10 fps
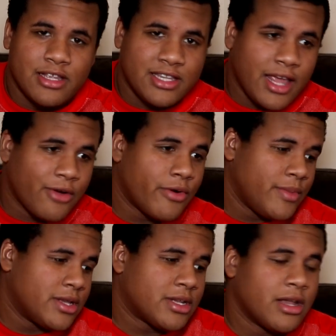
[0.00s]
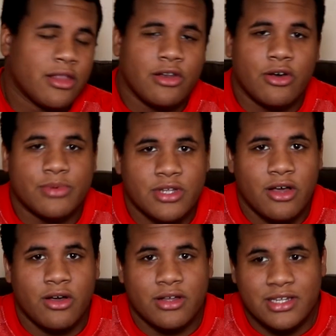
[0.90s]
Stay With Me is another dope
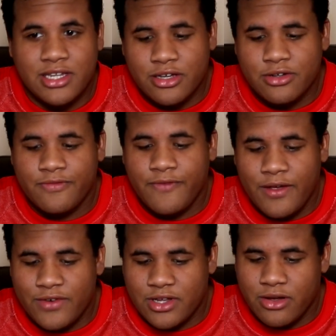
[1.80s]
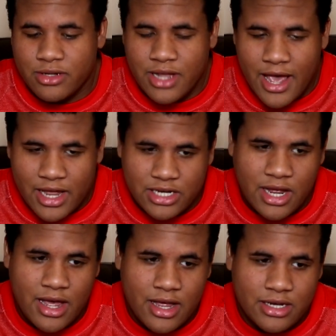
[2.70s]
song. Still, favorite song is Ash
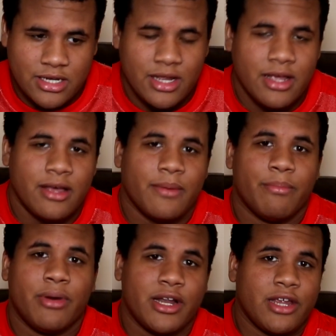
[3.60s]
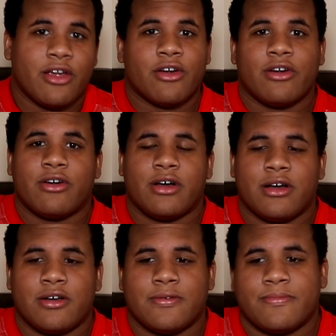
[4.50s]
Kash, Bunny Girl.
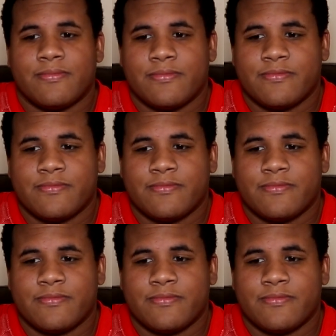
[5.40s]
Um,